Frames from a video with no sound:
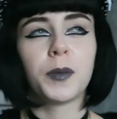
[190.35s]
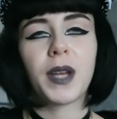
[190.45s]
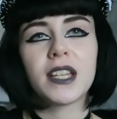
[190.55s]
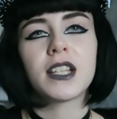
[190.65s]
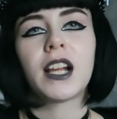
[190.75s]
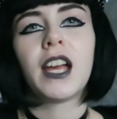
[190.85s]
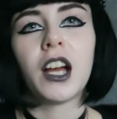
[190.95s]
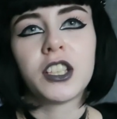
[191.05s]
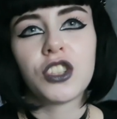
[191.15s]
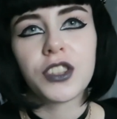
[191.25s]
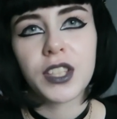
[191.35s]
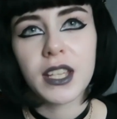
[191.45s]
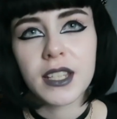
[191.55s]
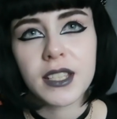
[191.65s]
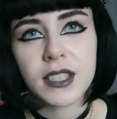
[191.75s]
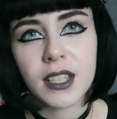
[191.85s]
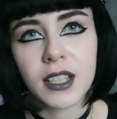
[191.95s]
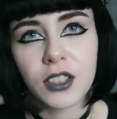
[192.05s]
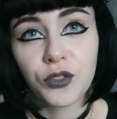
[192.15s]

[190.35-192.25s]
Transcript: but basically I got this